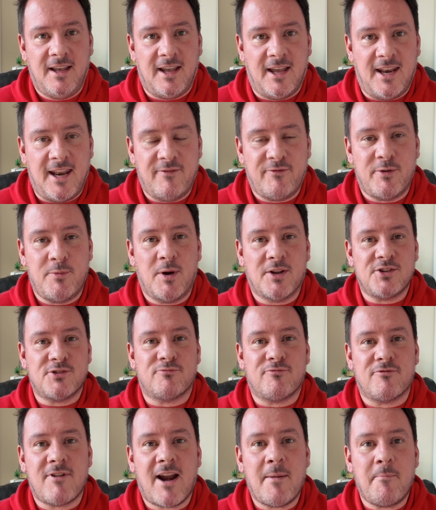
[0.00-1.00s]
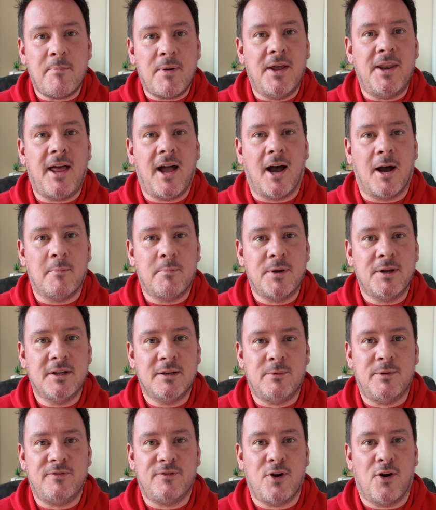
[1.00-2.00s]
and everyone's ramping up.
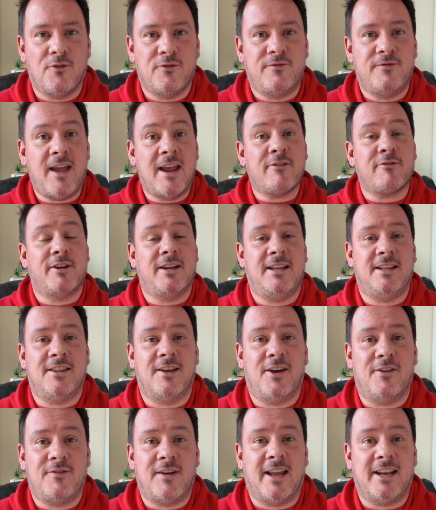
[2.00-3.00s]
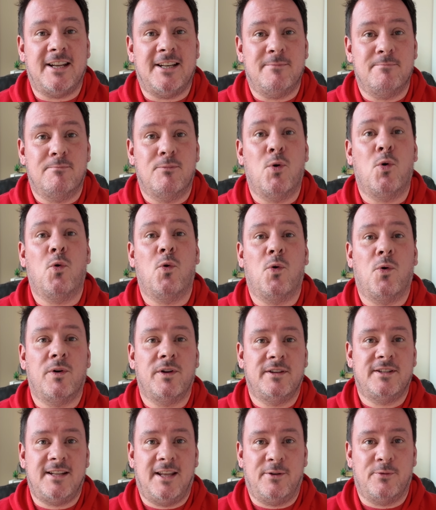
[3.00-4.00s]
We've got Very that have added more
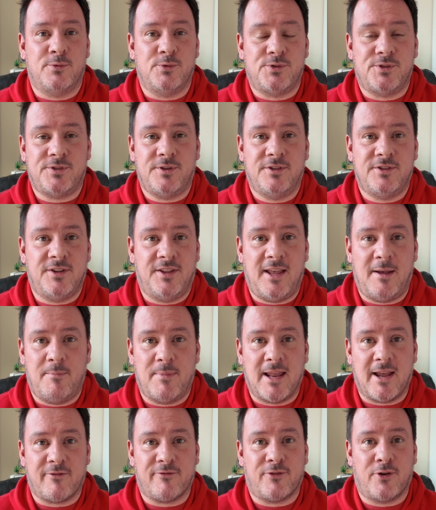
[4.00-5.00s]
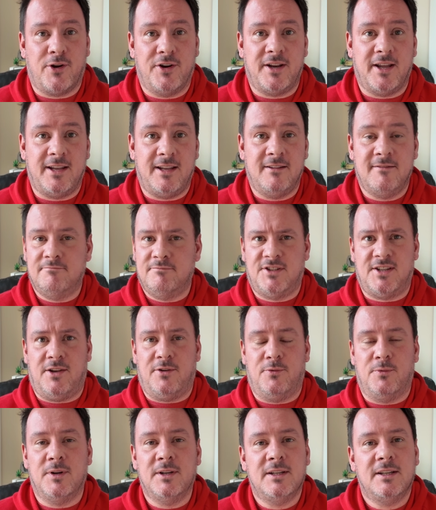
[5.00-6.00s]
deals to their Black Friday
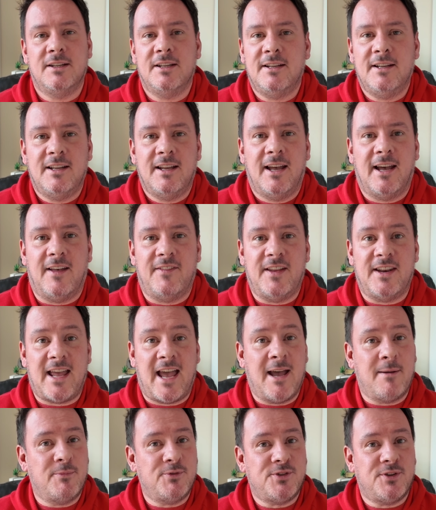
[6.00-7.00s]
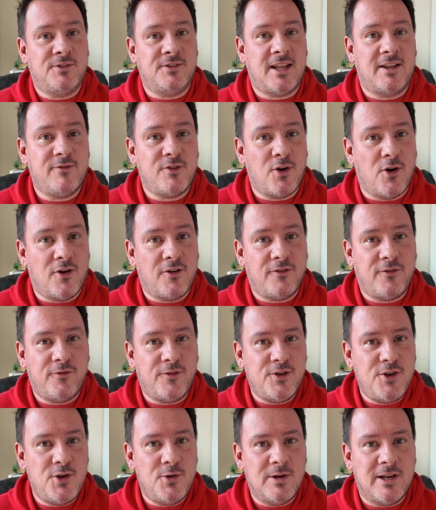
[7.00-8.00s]
deal. And then Amazon, they've got a
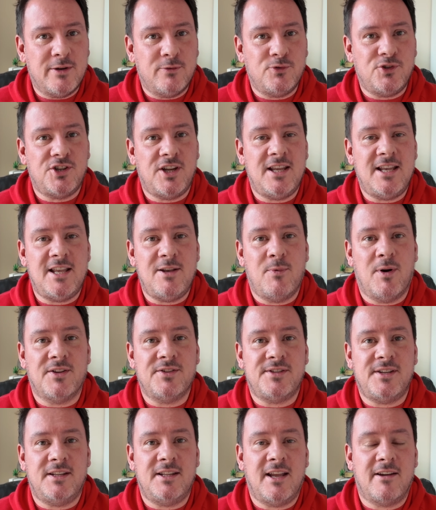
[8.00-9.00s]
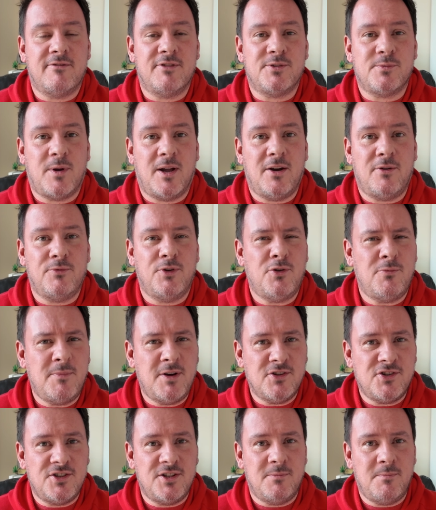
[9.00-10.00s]
few little cheeky ones in there as well. Not
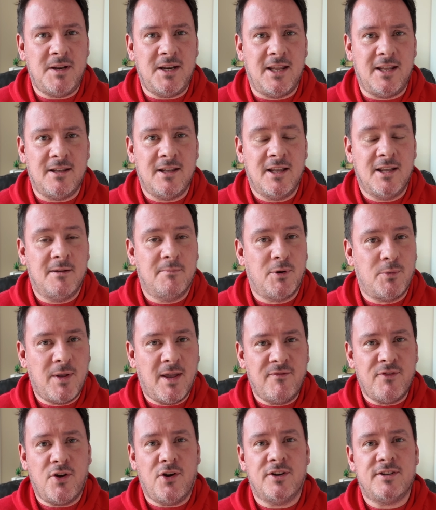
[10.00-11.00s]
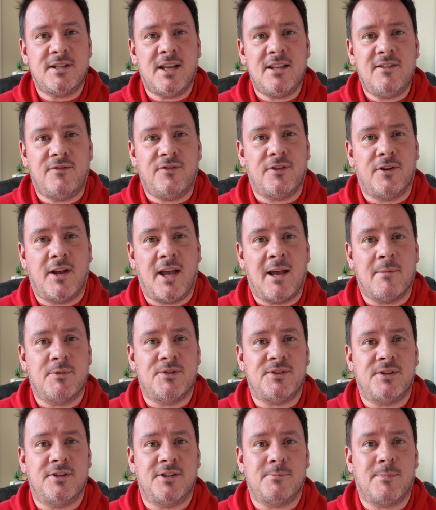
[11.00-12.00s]
much at the minute, but we have got a date for
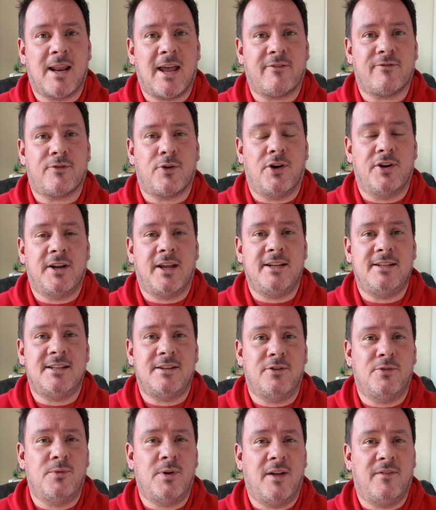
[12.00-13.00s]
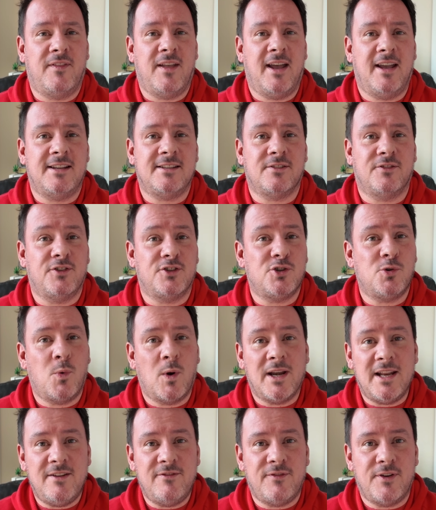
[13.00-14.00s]
Amazon's Black Friday deal, and that is on the
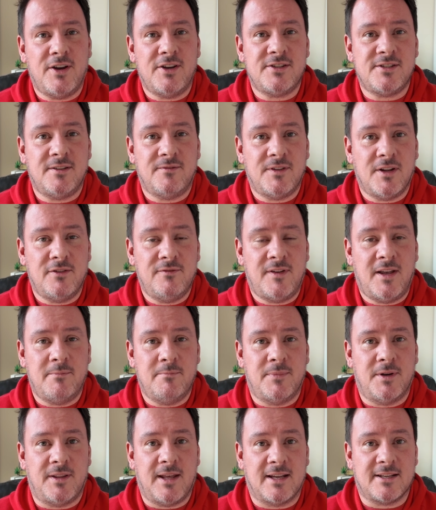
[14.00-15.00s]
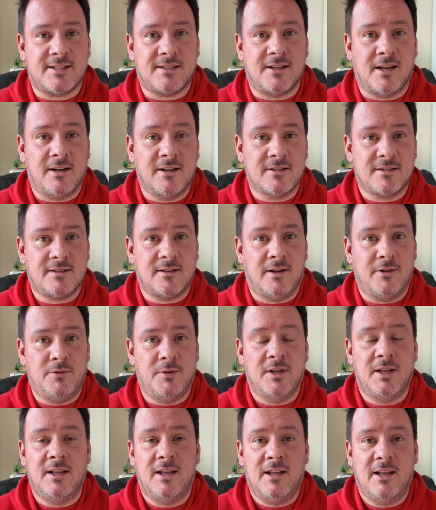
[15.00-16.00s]
21st of November that starts,
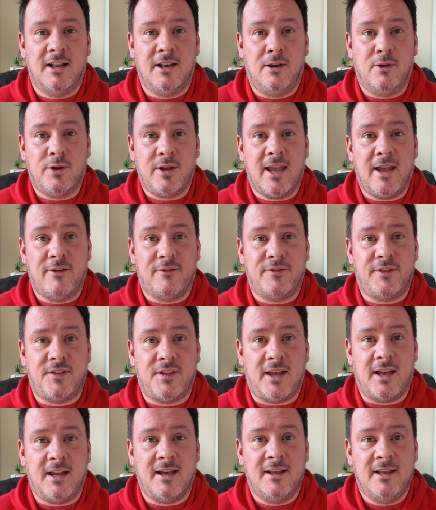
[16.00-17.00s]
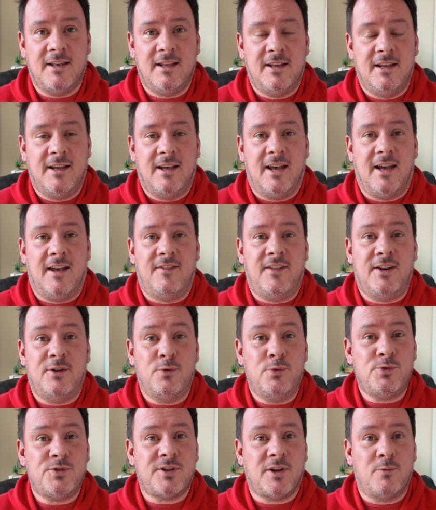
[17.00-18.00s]
so look out for that. And then
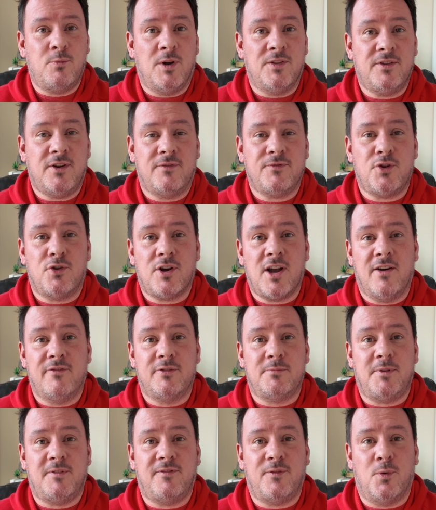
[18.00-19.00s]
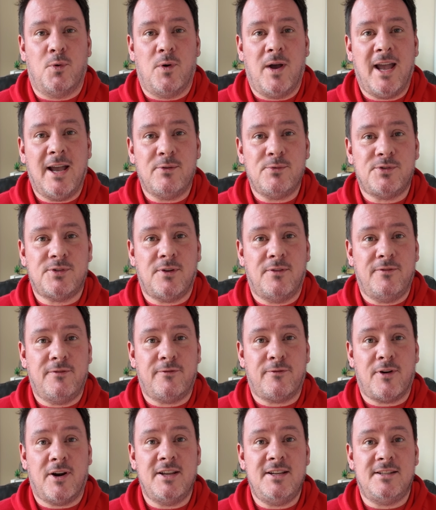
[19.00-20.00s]
also, one that I've not covered before, House of
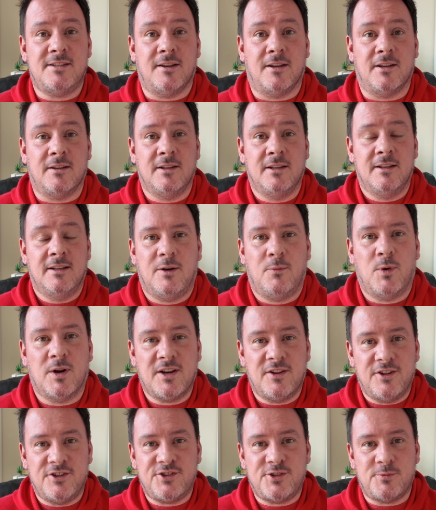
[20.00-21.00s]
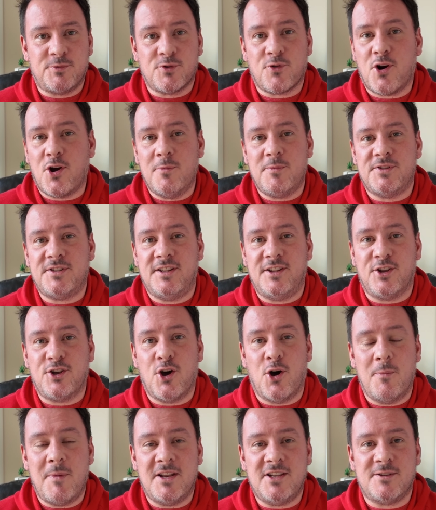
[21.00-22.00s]
Fraser. One of the subscribers in the
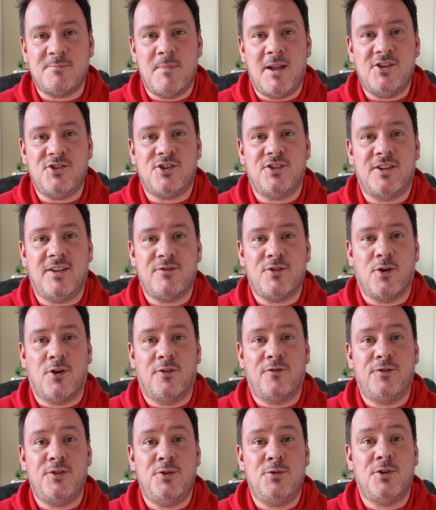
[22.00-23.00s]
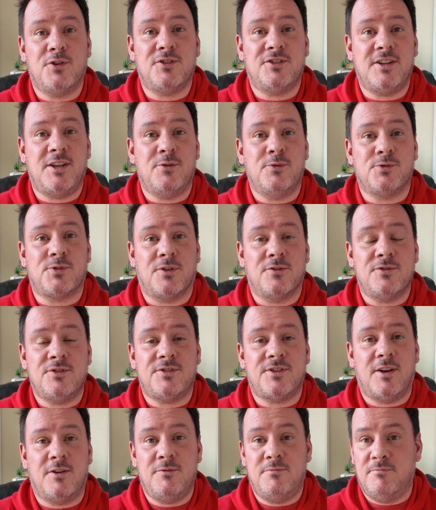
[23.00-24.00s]
comments mentioned they've got a few good deals on,
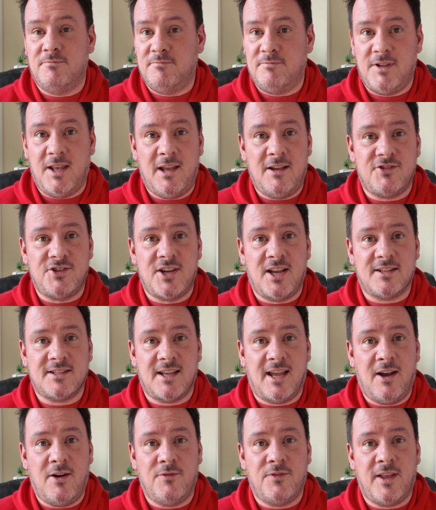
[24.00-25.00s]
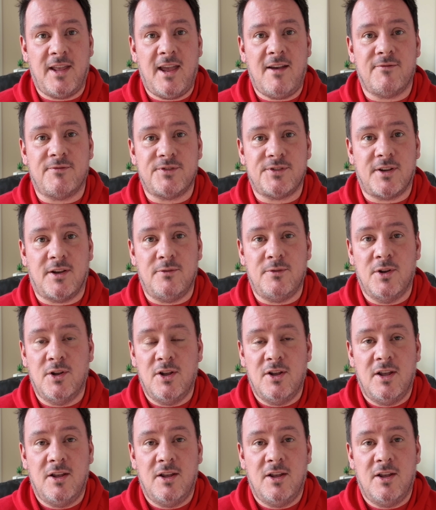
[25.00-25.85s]
so yeah, checked it out, and they have. So